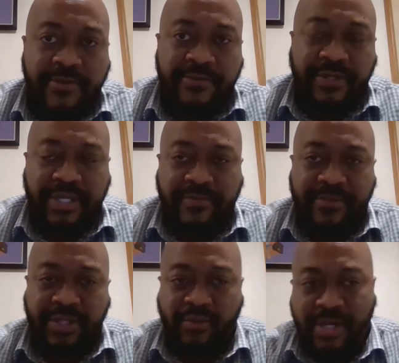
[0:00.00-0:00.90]
to some
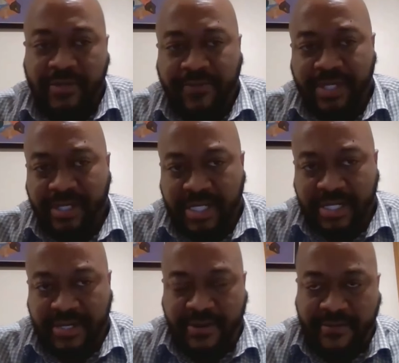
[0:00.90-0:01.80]
to one of the
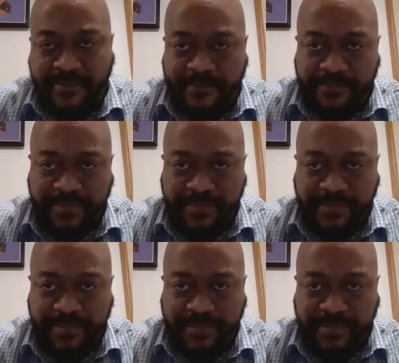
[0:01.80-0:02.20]
um,